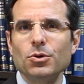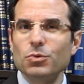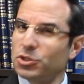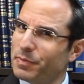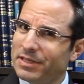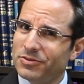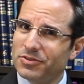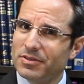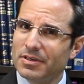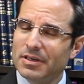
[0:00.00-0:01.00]
Which
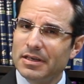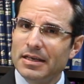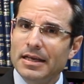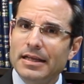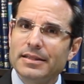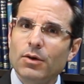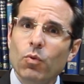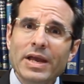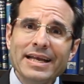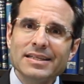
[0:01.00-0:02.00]
means, the
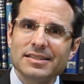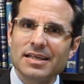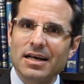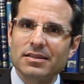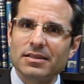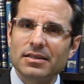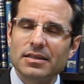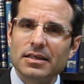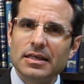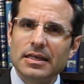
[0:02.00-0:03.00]
wicked son
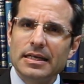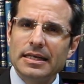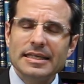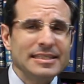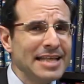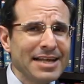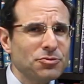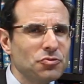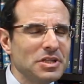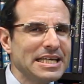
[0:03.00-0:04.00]
is
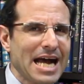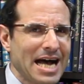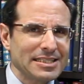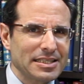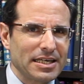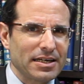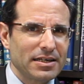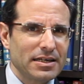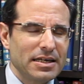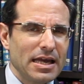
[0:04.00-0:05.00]
not really asking
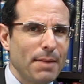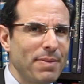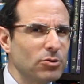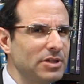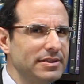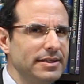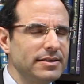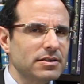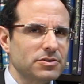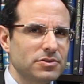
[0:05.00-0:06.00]
about the
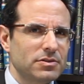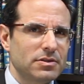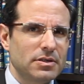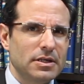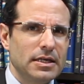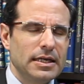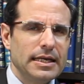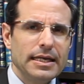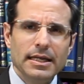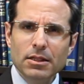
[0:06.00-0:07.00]
details.
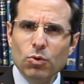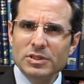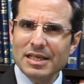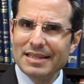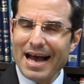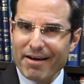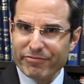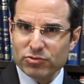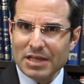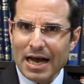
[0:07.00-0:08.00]
He looks at the
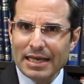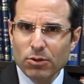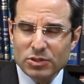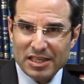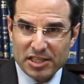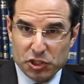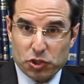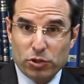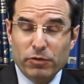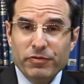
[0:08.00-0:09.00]
avodah, he looks at the
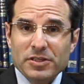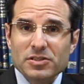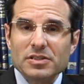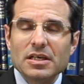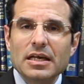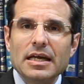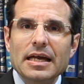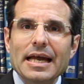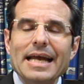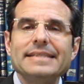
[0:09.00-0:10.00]
service
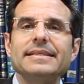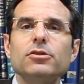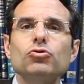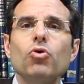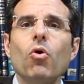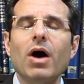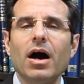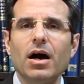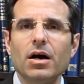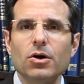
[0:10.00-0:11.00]
as a
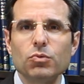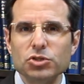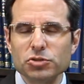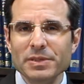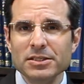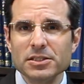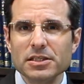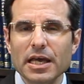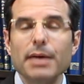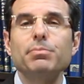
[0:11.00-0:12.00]
torach, which means
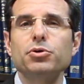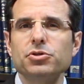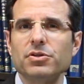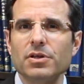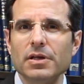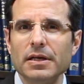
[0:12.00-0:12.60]
a burden.